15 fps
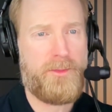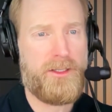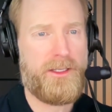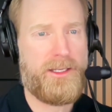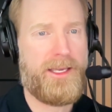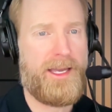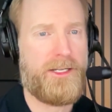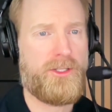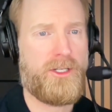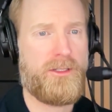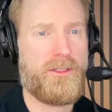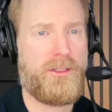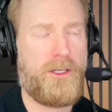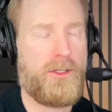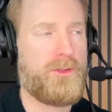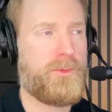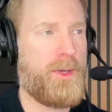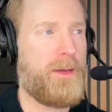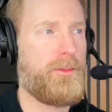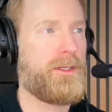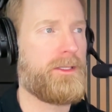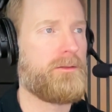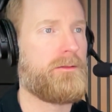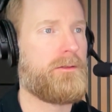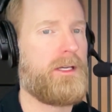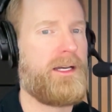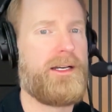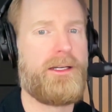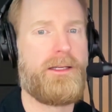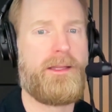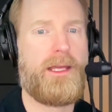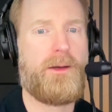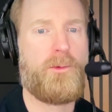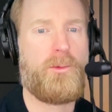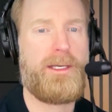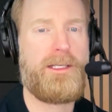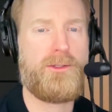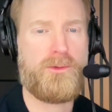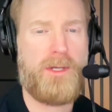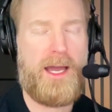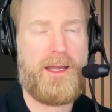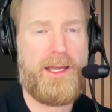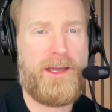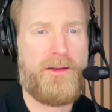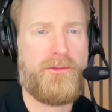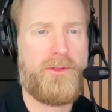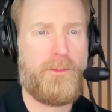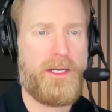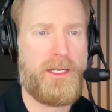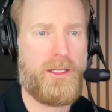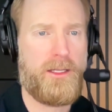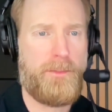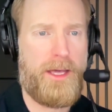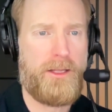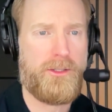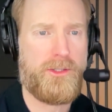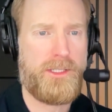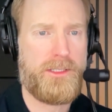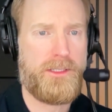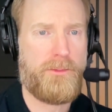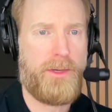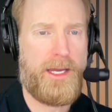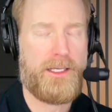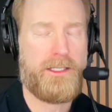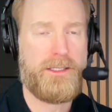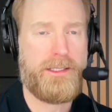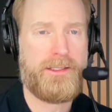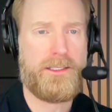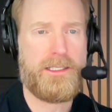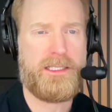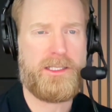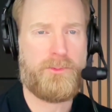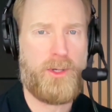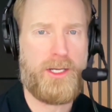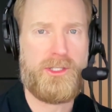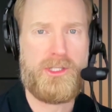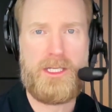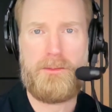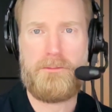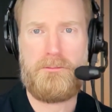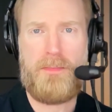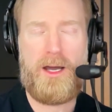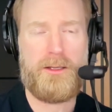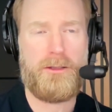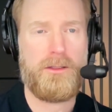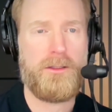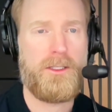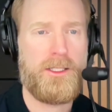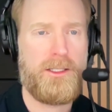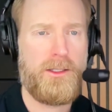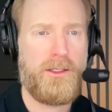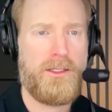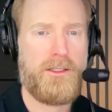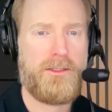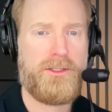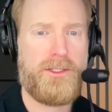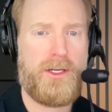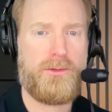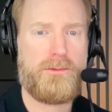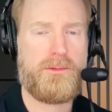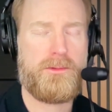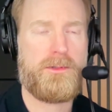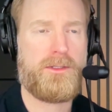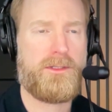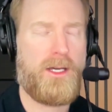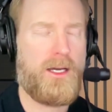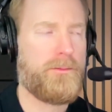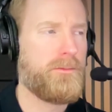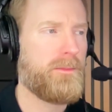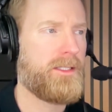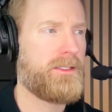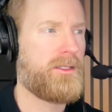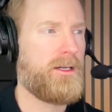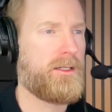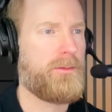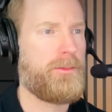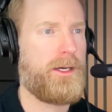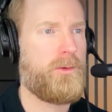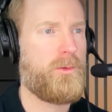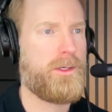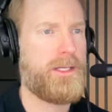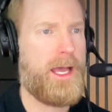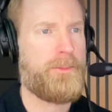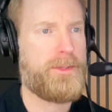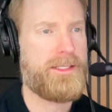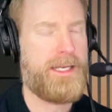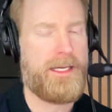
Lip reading: million cash on close payment that we do not have the money on the balance sheet to buy because this is a spreadsheet model. So Dom, let's talk about what happens next.